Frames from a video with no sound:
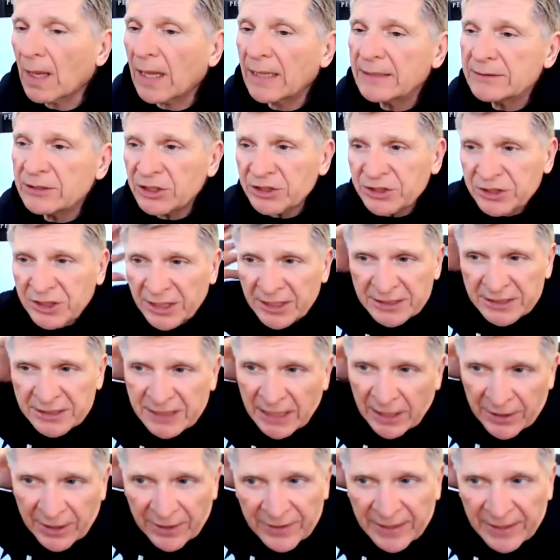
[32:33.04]
I'm just going to
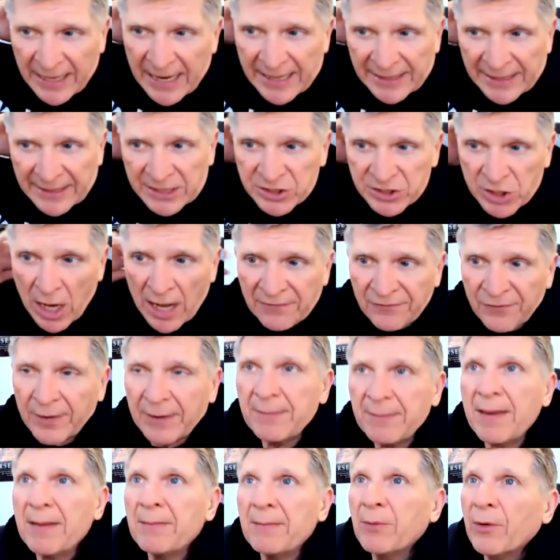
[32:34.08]
tell you that on this
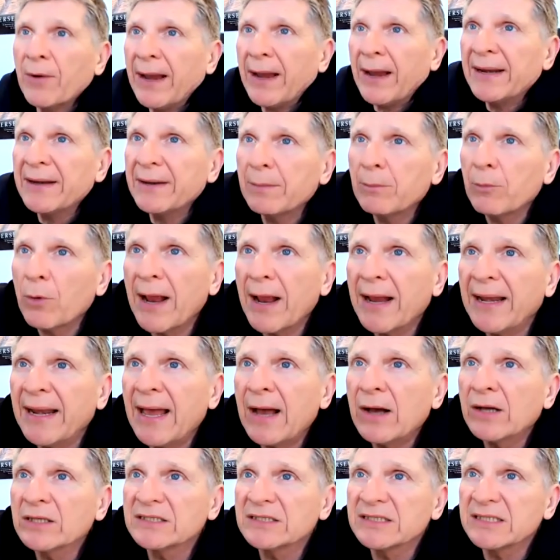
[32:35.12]
offering memorandum right
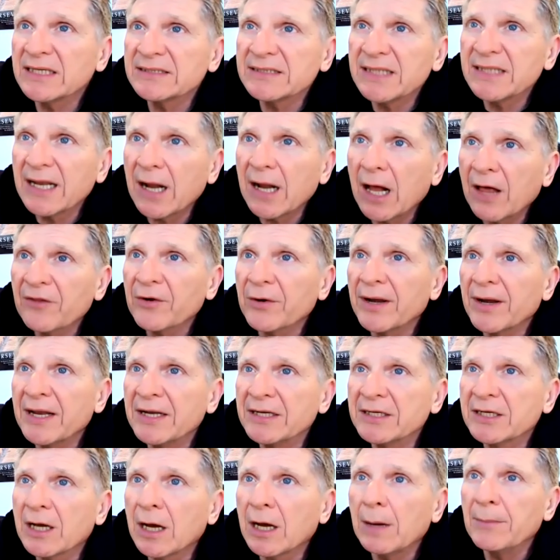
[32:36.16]
now, it says that other
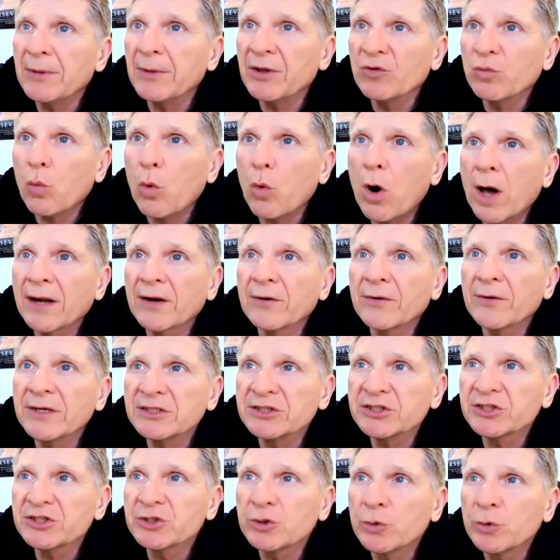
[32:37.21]
income is water and
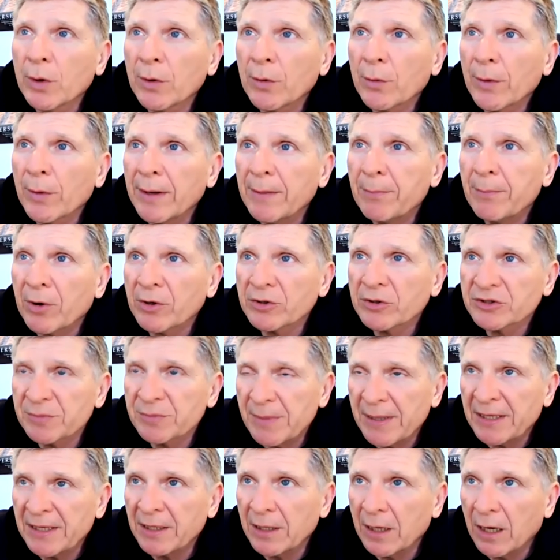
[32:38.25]
sewer
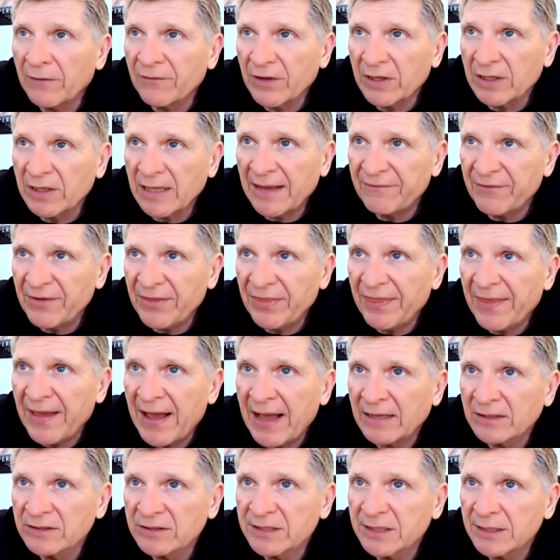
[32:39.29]
reimbursement of
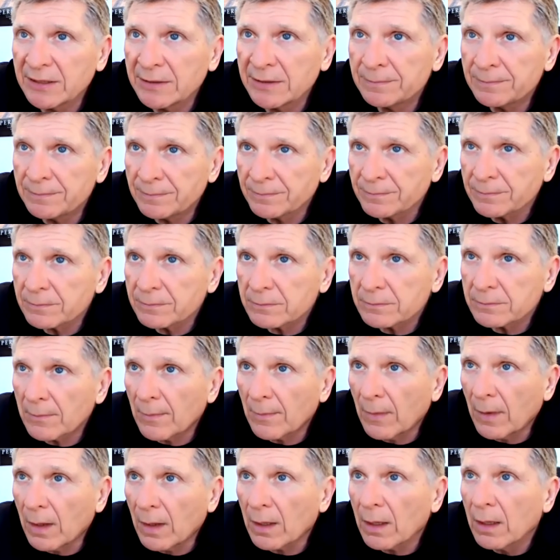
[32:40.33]
11,000.
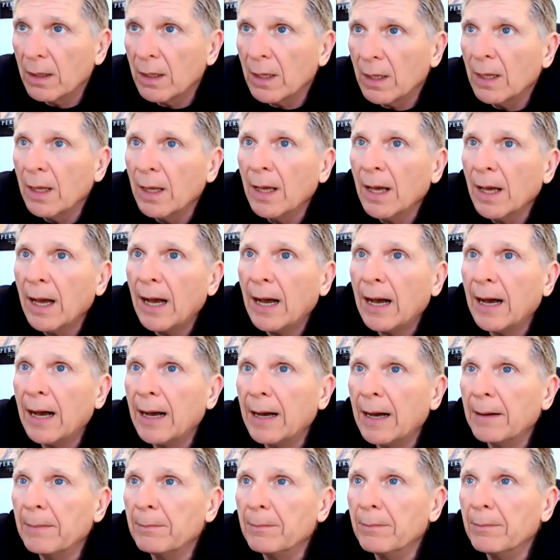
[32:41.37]

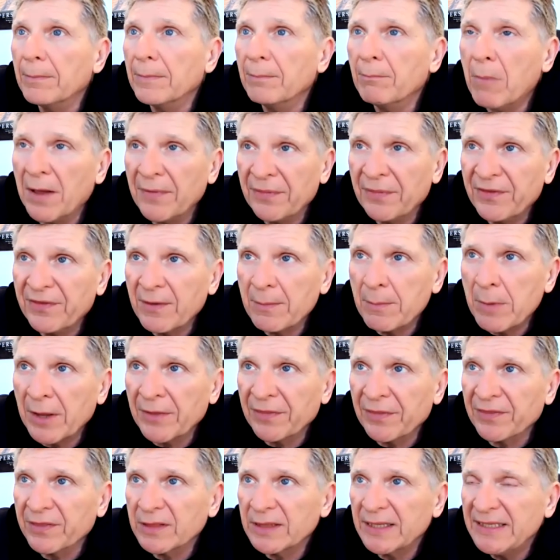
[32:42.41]
Month to
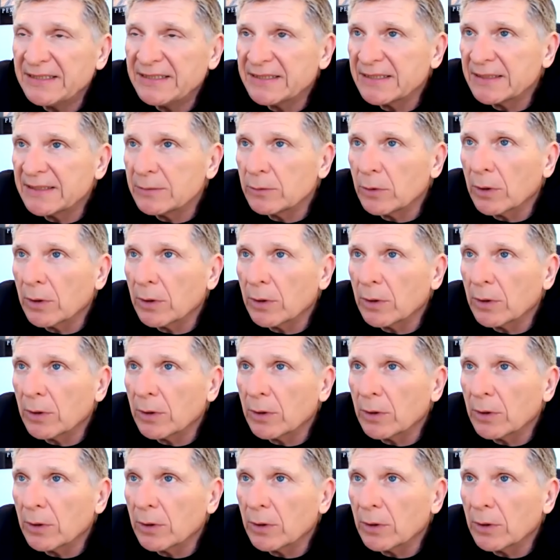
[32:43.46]
month lease,